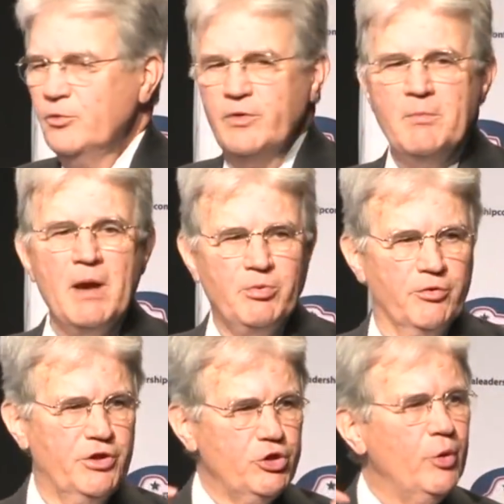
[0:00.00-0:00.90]

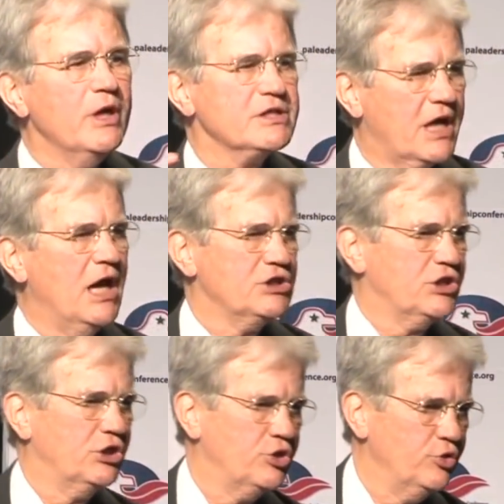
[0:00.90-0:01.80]
Remember, the U.S.
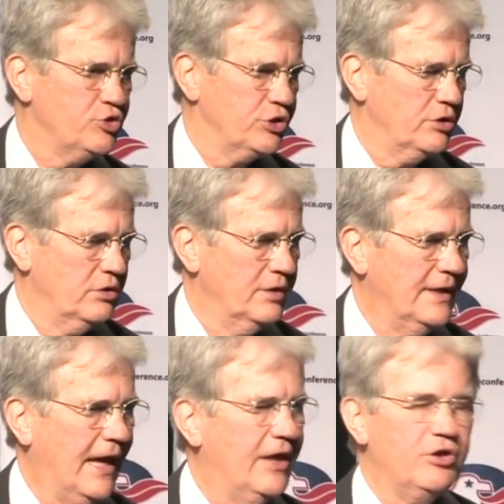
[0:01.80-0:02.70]
Constitution
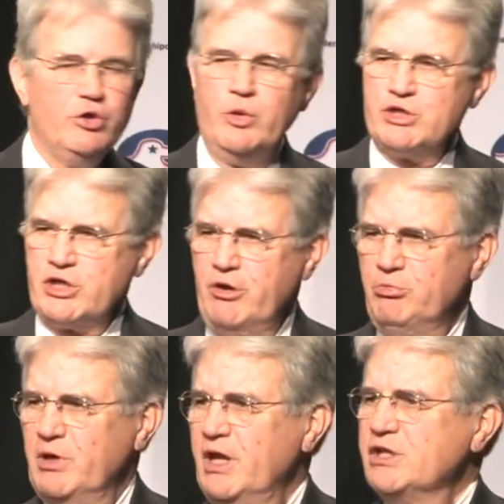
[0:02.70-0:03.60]
and the U.S.
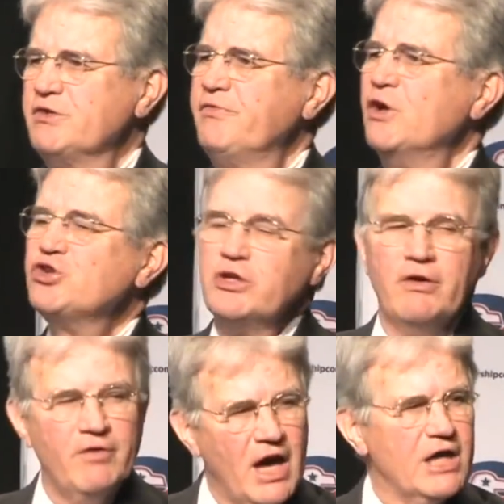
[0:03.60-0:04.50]
government is a
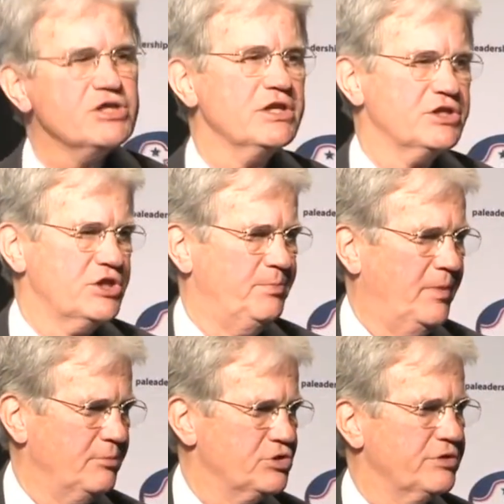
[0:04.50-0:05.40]
function of us
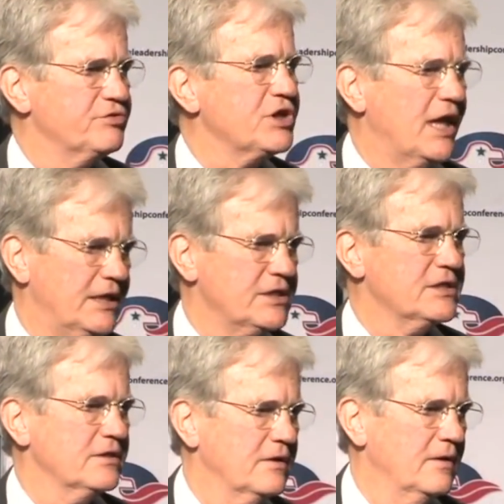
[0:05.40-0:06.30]
as members of
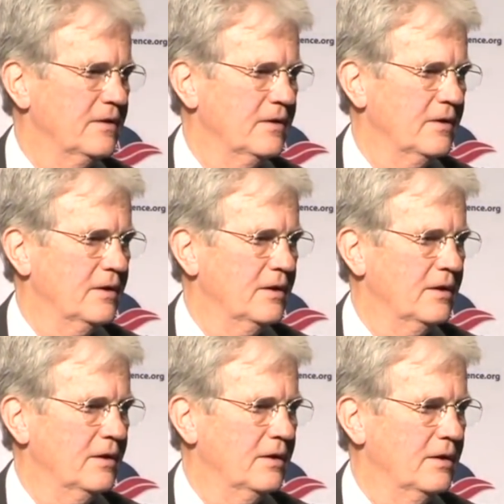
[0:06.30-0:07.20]
states.
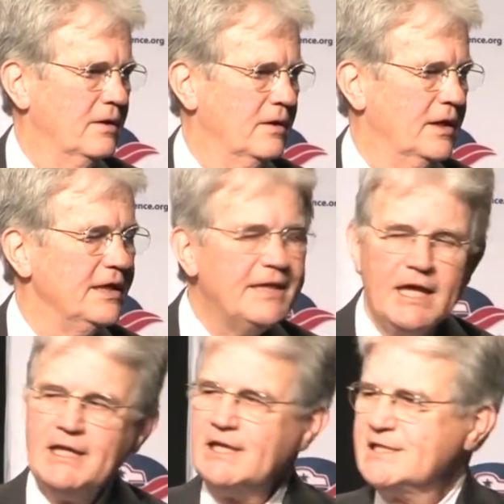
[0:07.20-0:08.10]
It
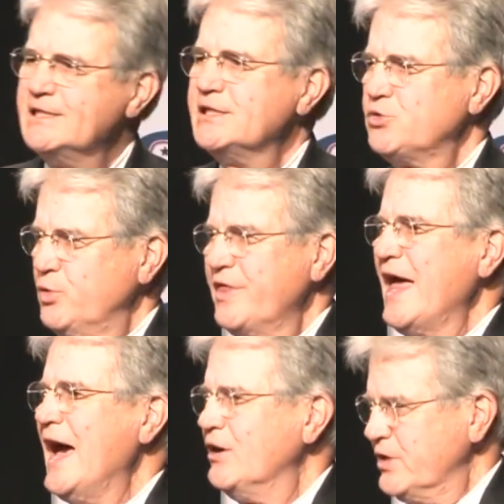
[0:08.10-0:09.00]
doesn't exist
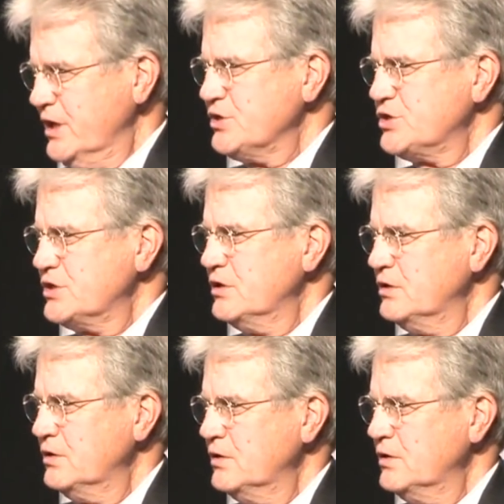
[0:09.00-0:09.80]
without us.